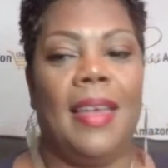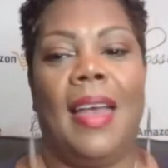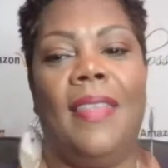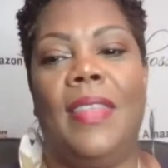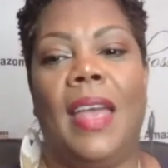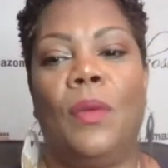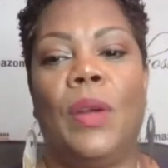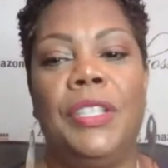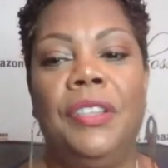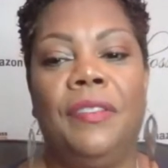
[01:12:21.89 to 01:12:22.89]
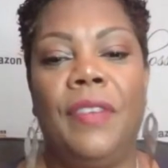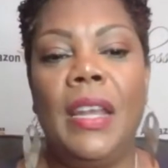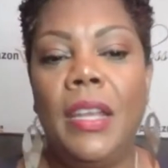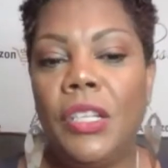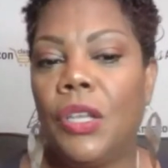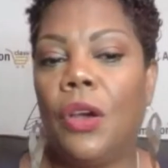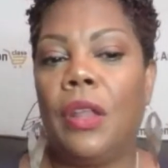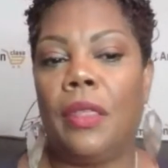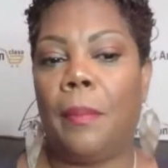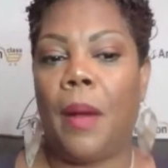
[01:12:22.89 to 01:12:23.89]
And then once you finish, go to
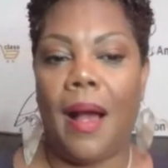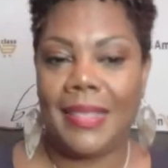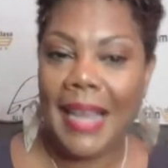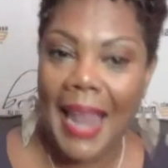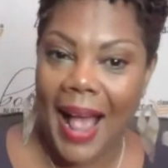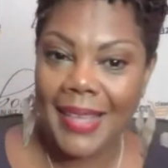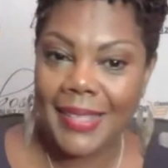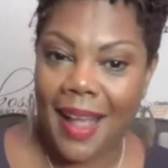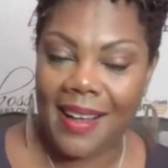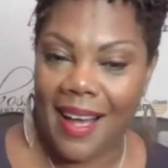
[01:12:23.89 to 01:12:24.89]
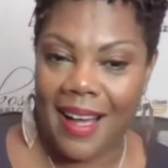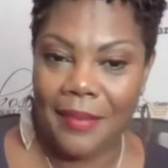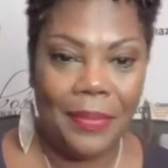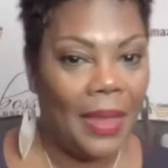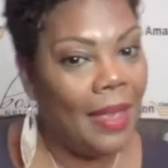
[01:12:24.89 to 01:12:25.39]
thebossclass.com